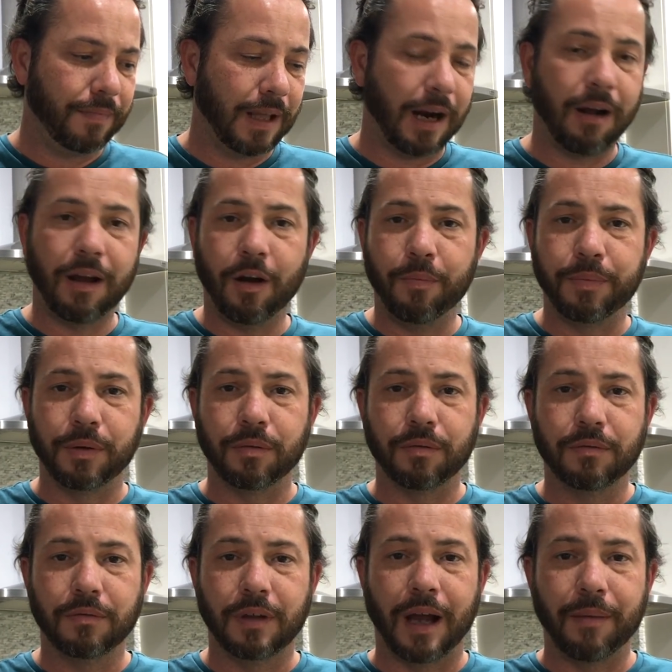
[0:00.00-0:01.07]
I'll help you.
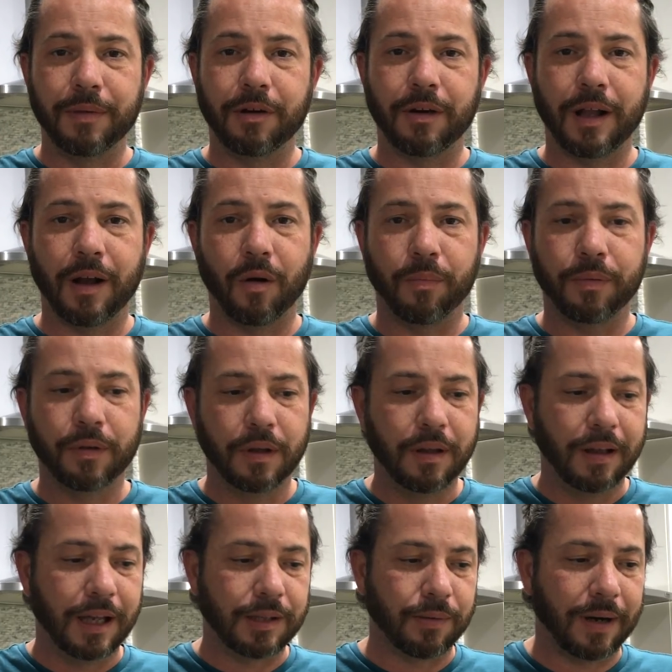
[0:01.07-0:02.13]
I'm here to help.
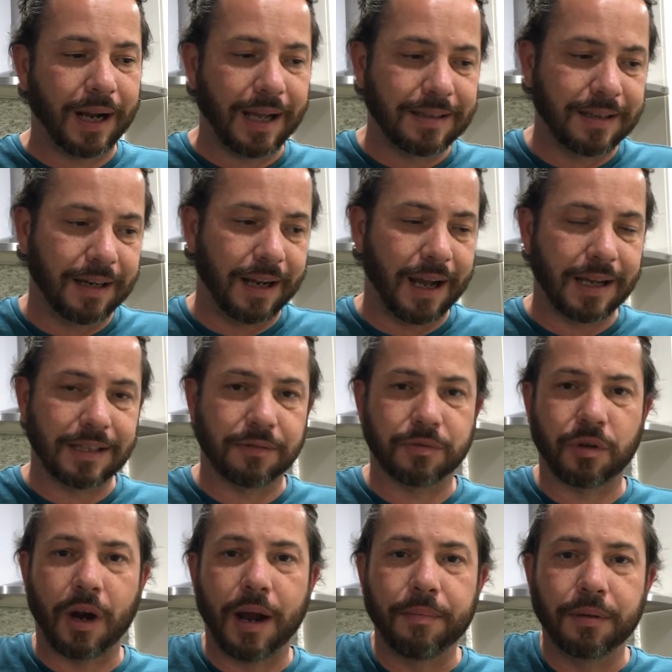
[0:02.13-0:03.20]
That's what I got today, guys.
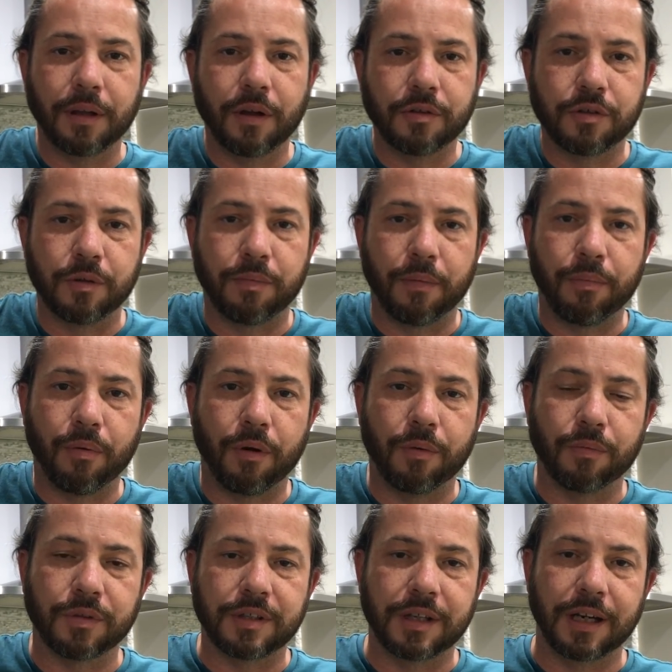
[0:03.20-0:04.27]
Subscribe below. Super
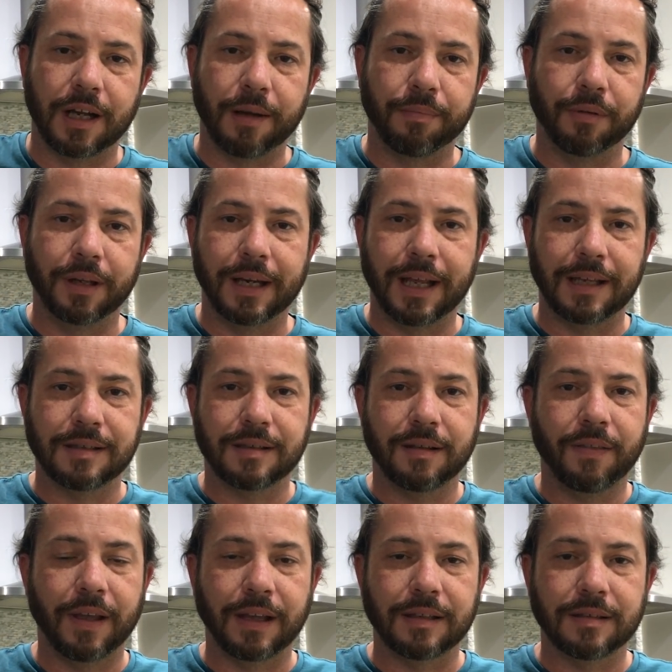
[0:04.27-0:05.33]
important. We'll see you in a couple of days.
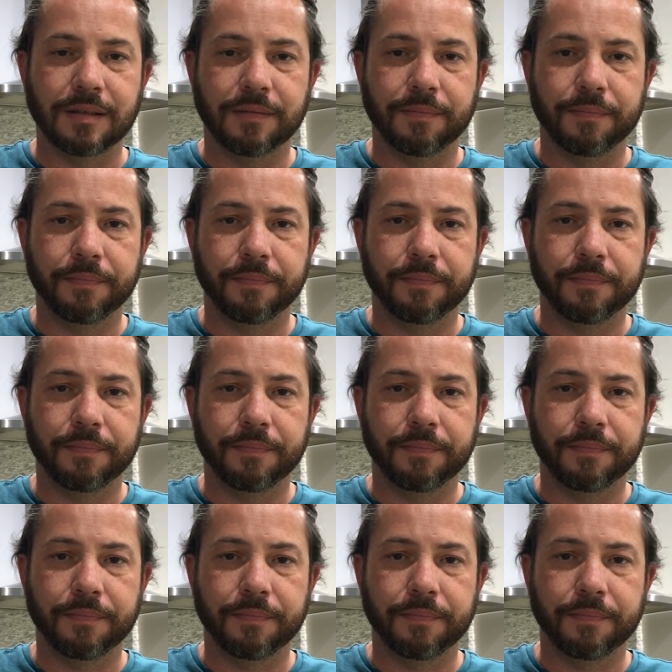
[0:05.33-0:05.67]
Thanks.